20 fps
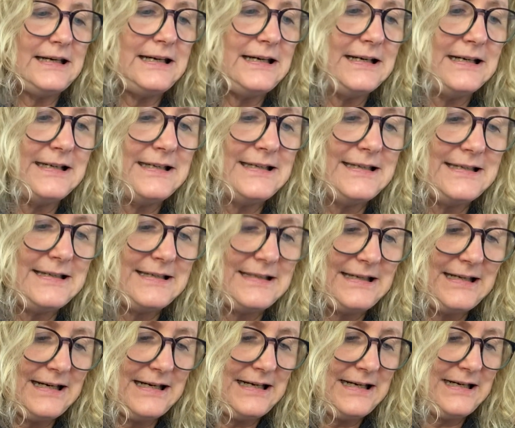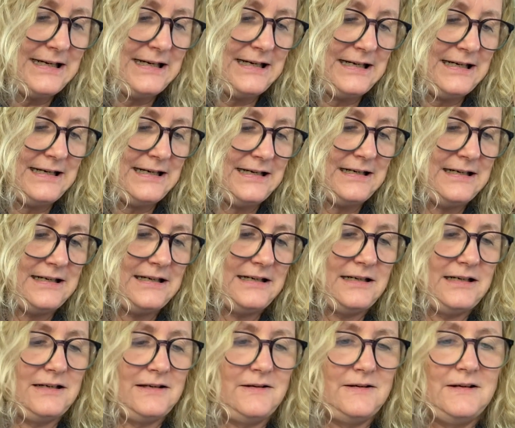I see.
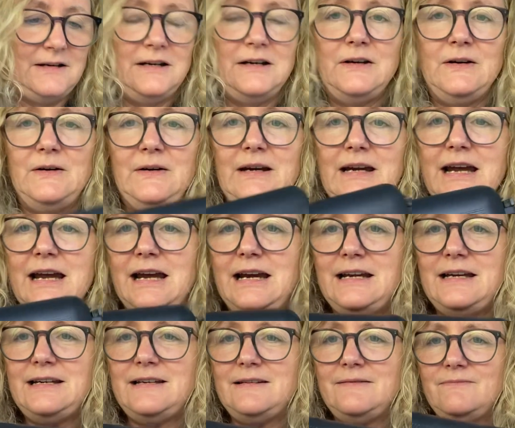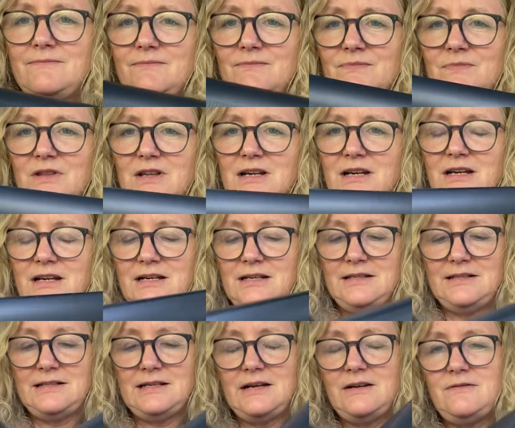Okay.
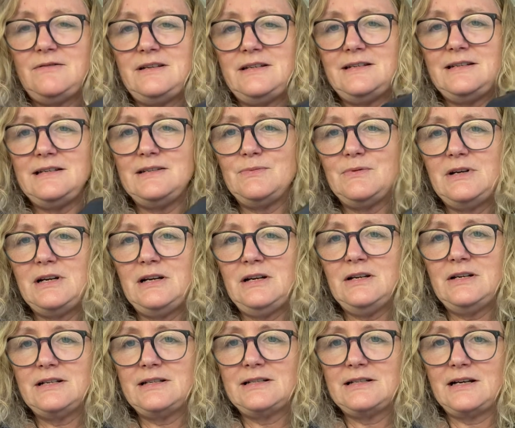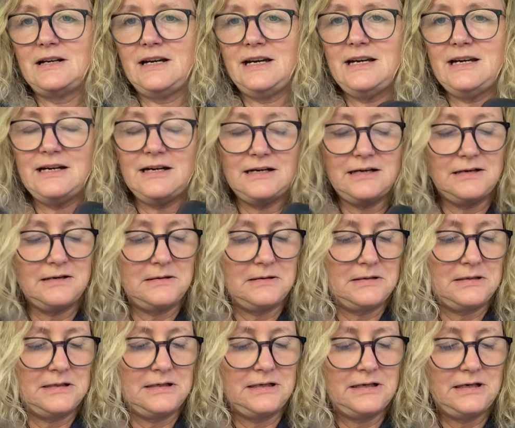So this is what it looks like.
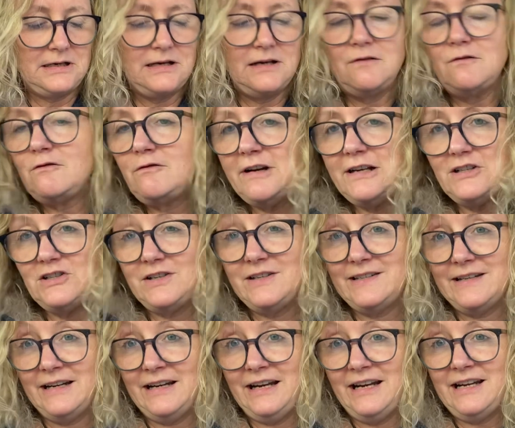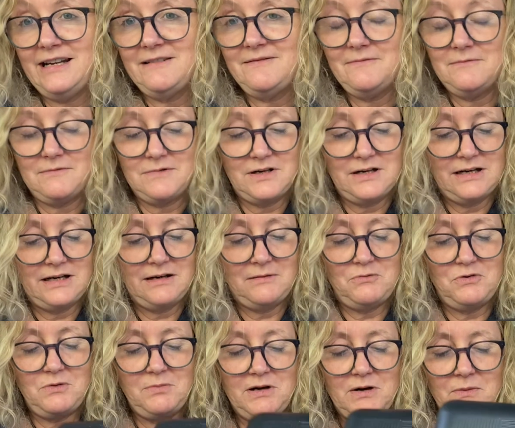Ridges in it.
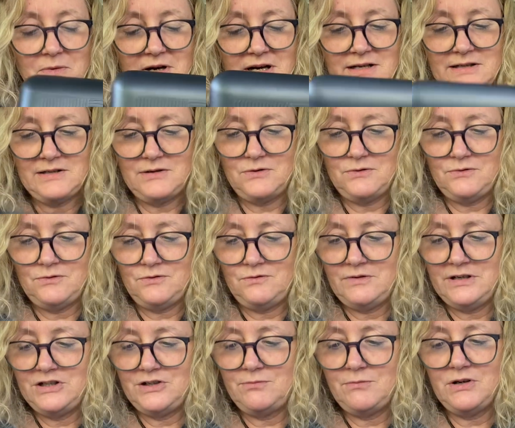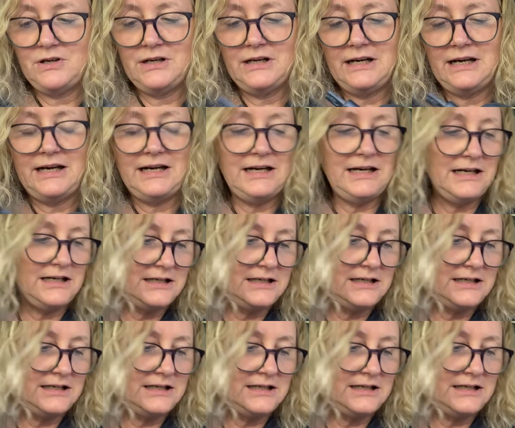Probably why it's called Ridge Monkey.